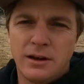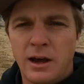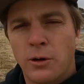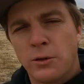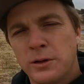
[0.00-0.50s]

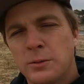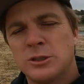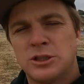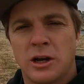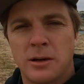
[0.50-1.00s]
Not only
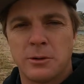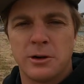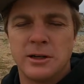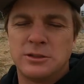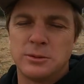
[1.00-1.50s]
was Sean
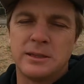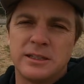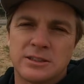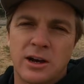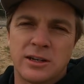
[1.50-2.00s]
Murray doing
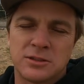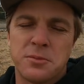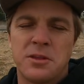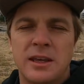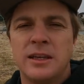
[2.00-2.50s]
these
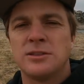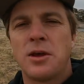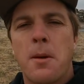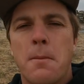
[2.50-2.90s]
awesome things